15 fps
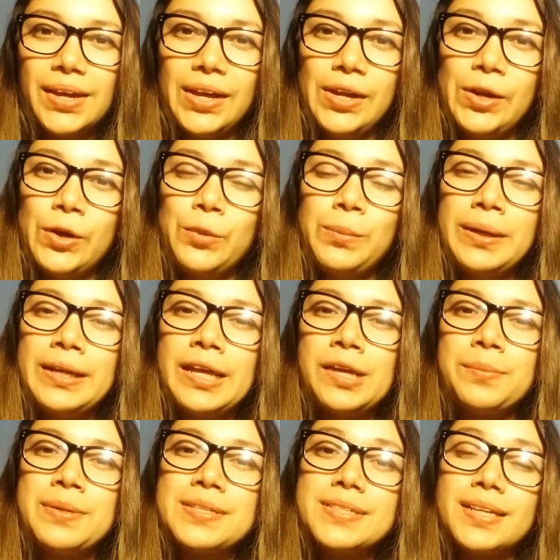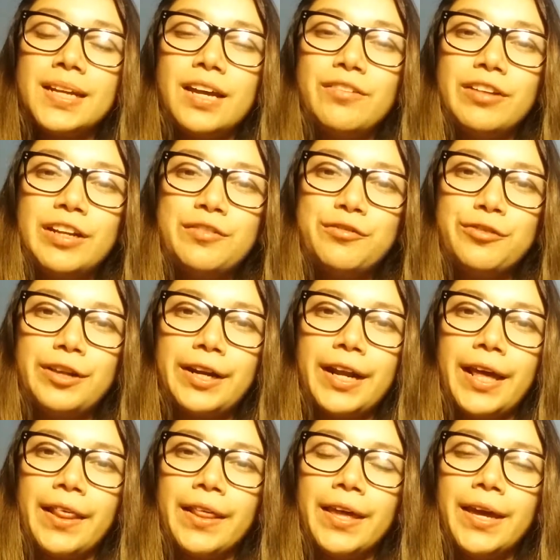Hello, my name is Ana Belén
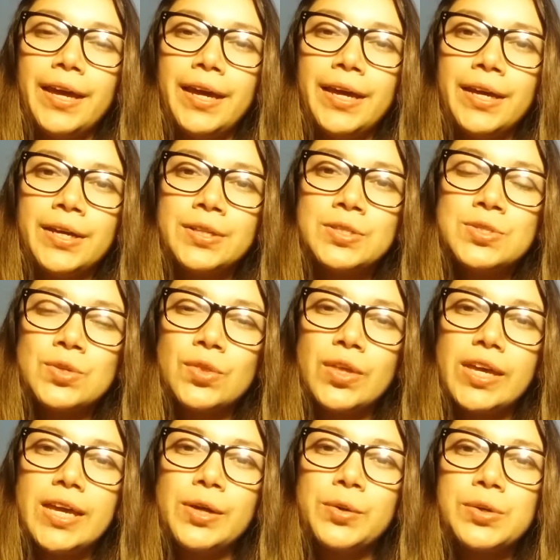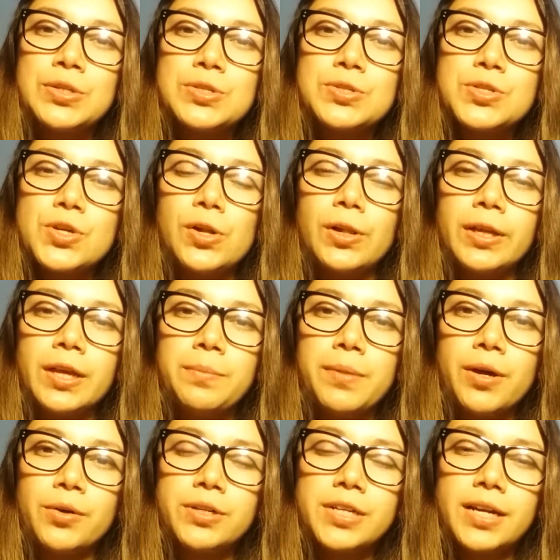Ferrada, and today I'm going to talk
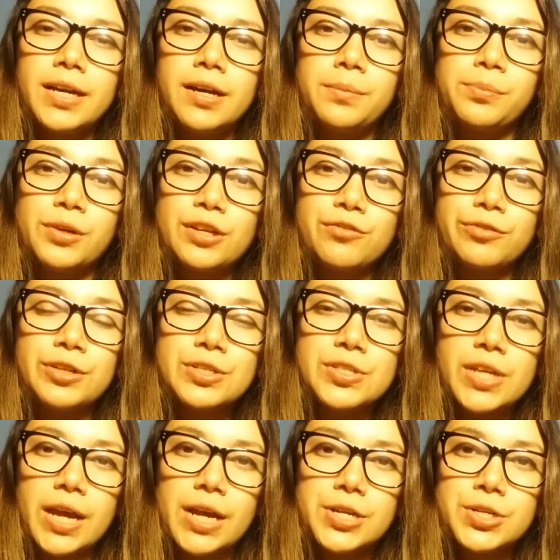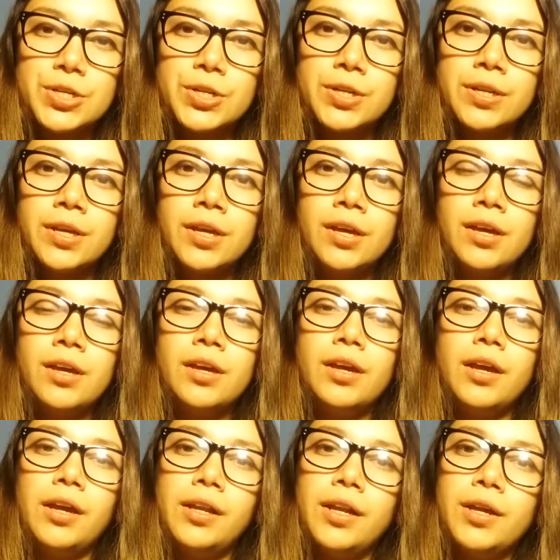about a brief discussion
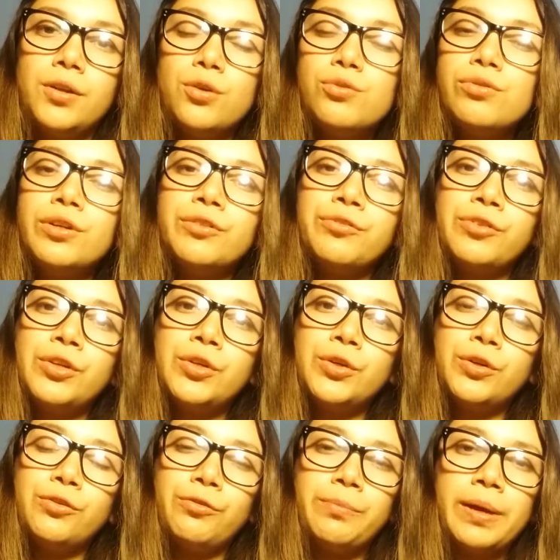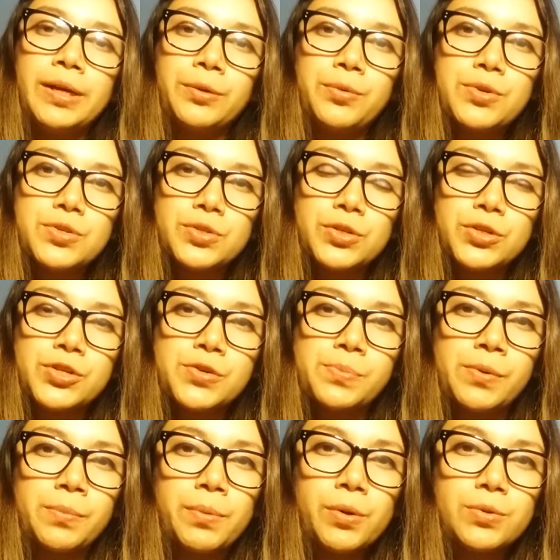and an overview of my research
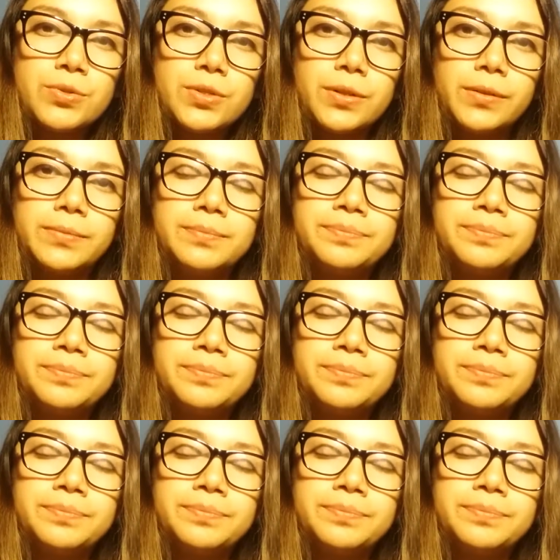proposal.